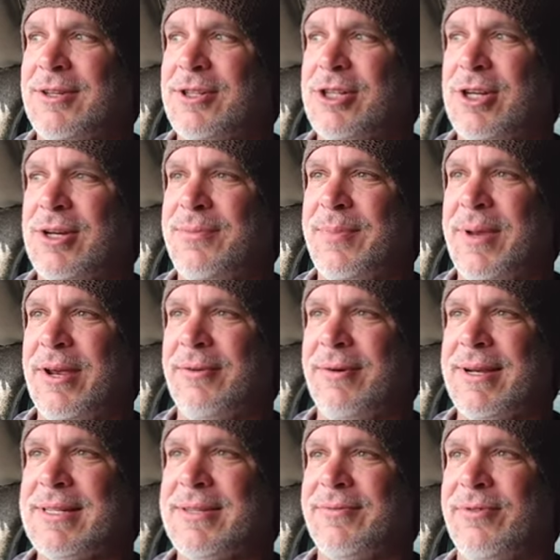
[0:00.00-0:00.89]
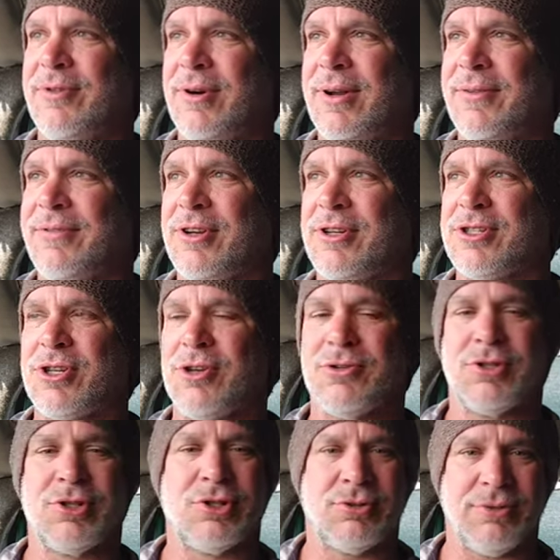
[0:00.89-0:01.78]
shouldn't be a reason for it if they're
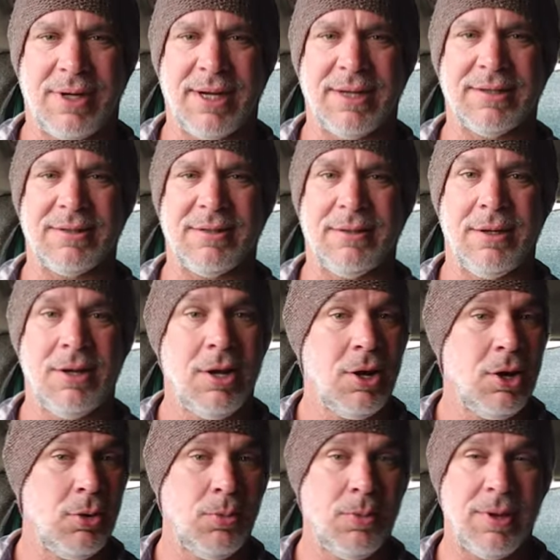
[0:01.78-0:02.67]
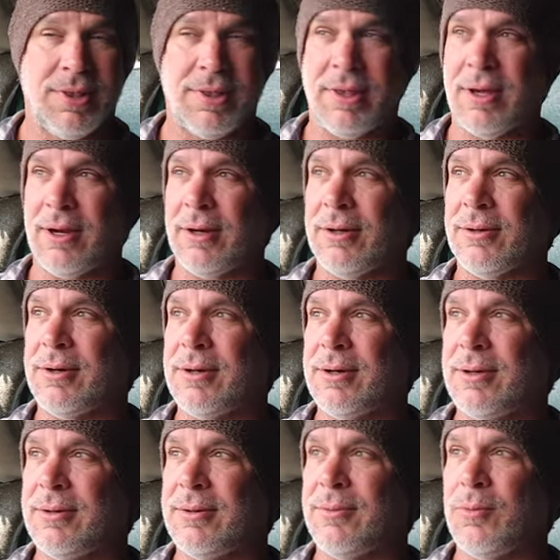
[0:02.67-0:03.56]
so strict with their
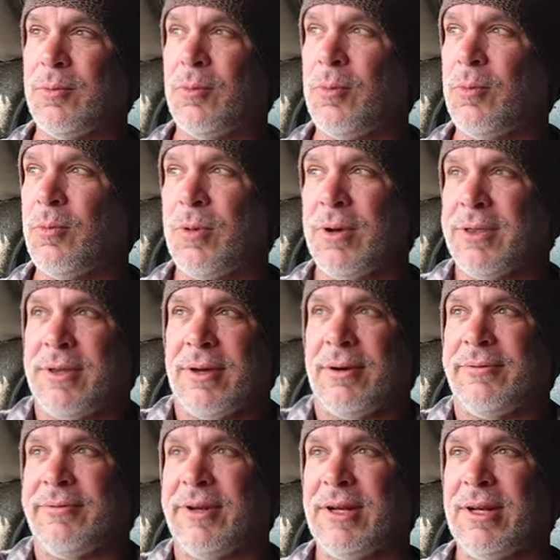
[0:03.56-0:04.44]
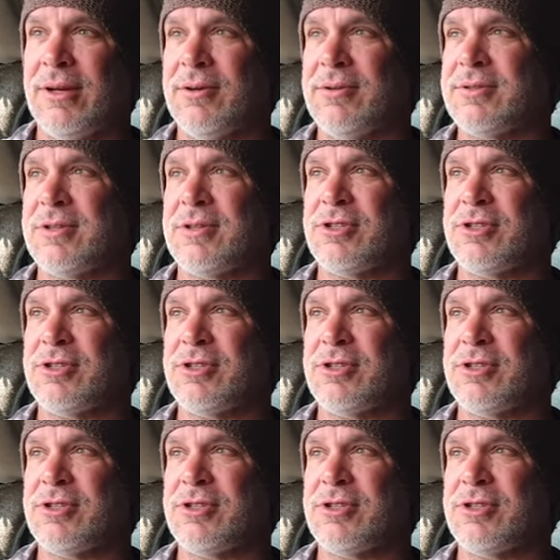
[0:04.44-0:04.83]
with their videos.